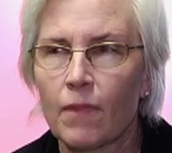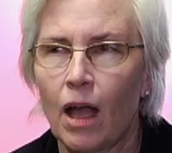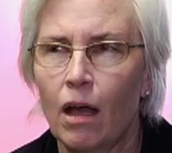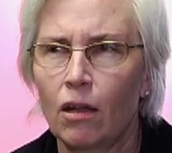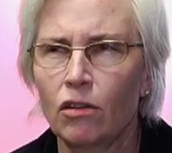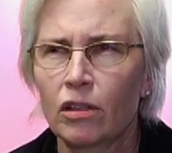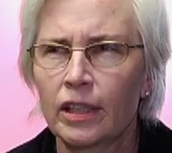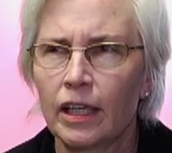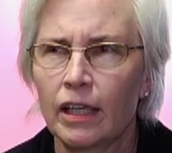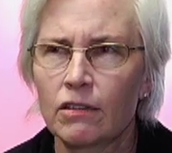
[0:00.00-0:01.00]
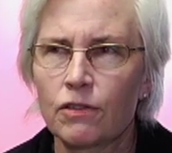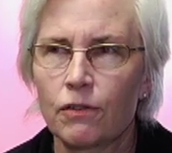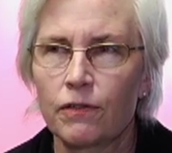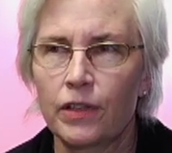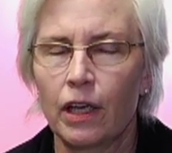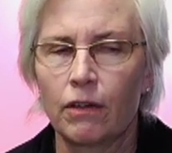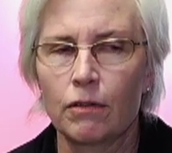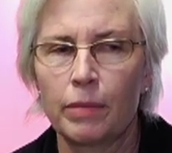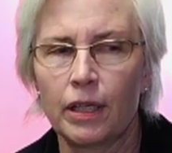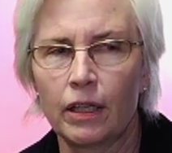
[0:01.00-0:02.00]
looking at sort of the
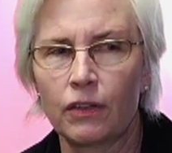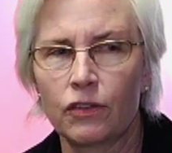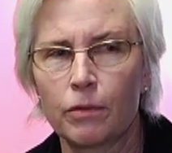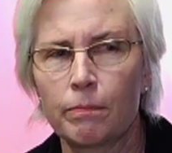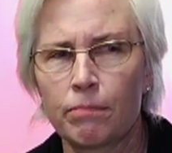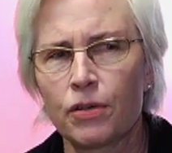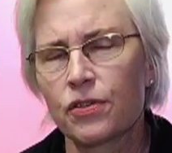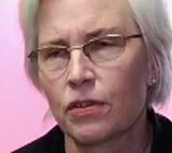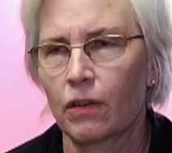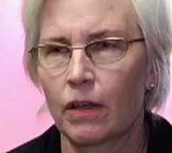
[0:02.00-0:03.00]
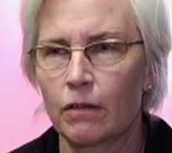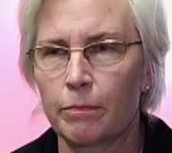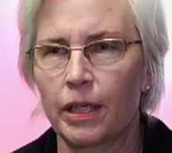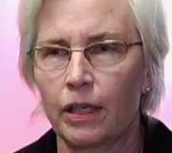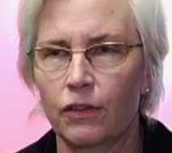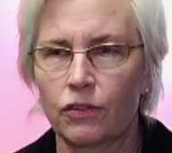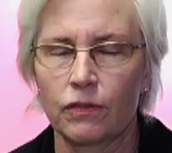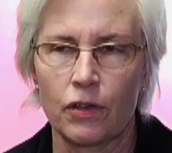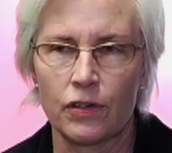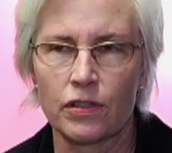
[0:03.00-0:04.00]
underpinnings, the personal underpinnings
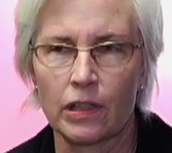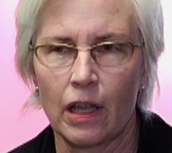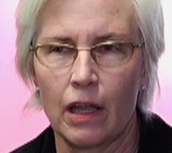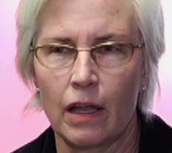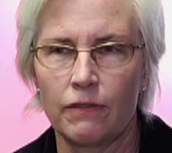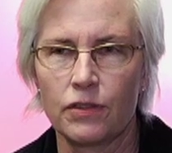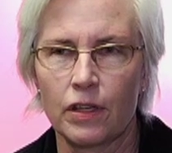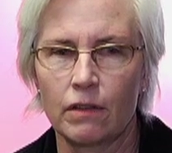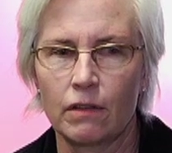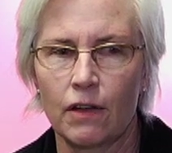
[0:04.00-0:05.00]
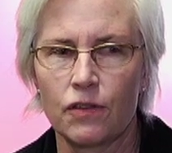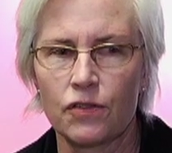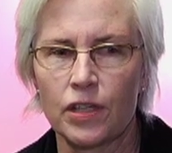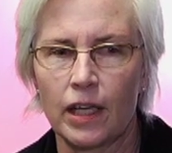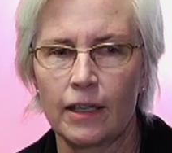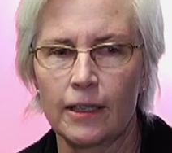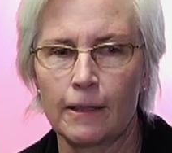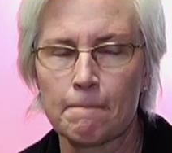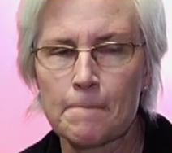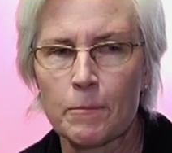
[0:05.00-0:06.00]
of artists' lives, and
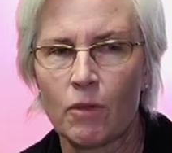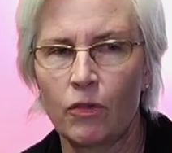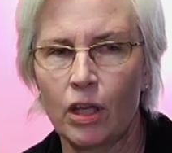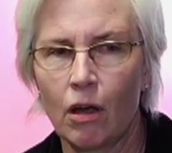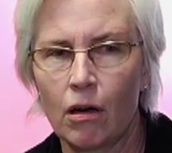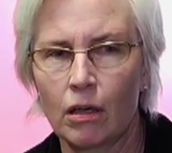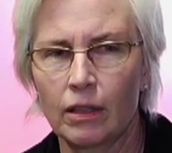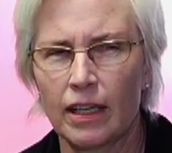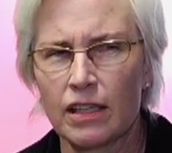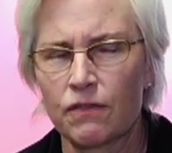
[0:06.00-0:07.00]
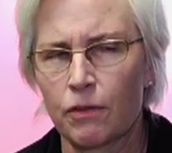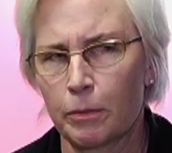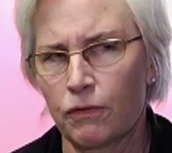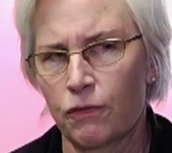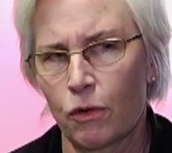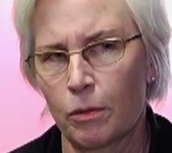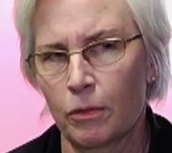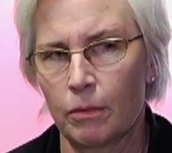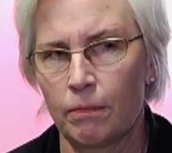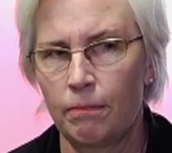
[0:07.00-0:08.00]
understanding the art less from a
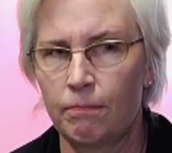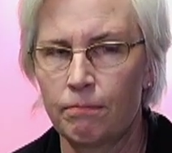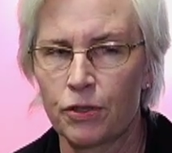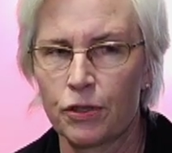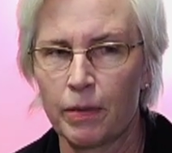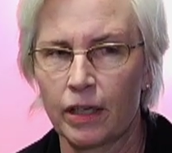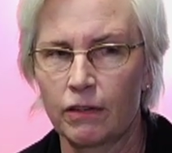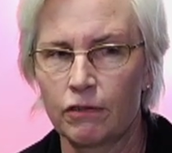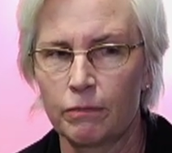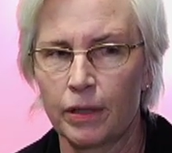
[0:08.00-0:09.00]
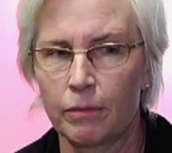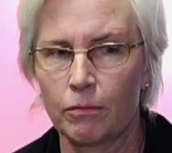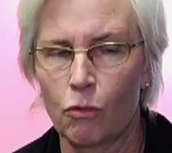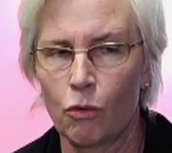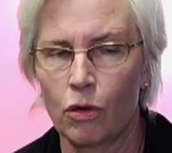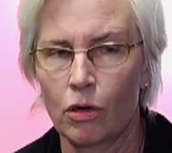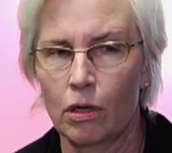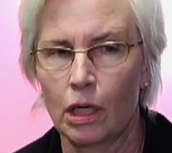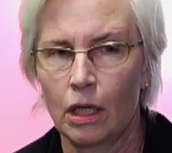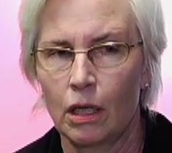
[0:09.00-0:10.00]
formal perspective, but
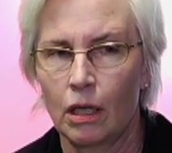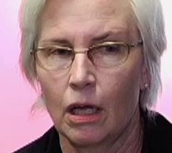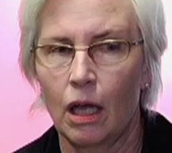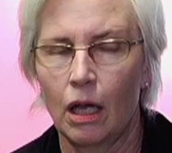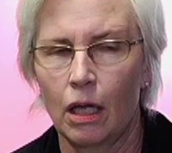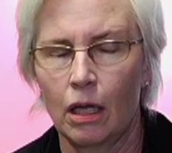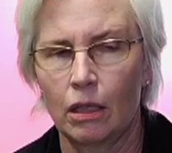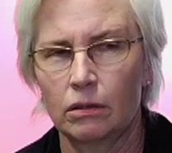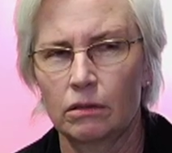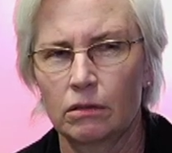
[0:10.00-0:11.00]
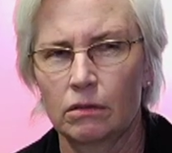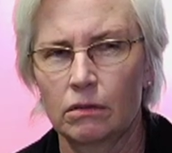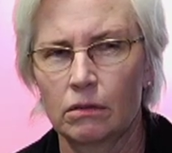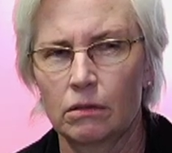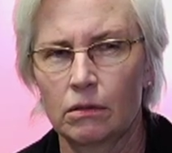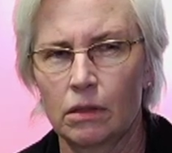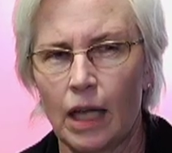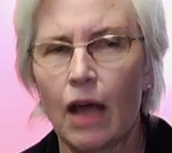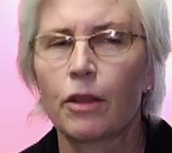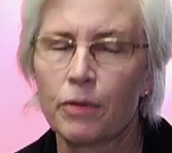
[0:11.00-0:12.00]
more
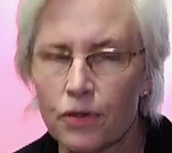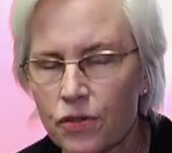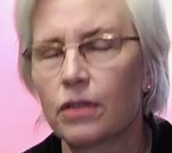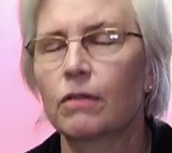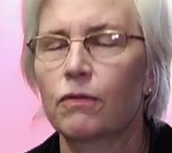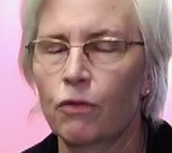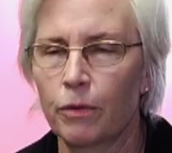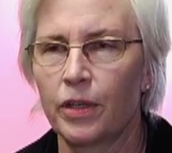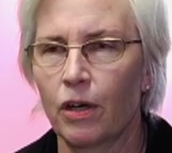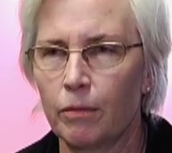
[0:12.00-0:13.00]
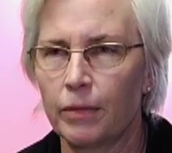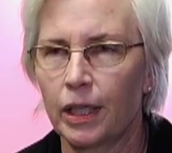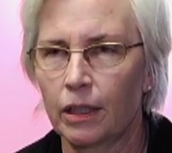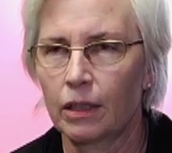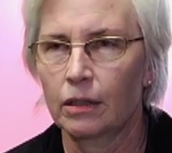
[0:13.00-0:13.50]
how the person informed the art making.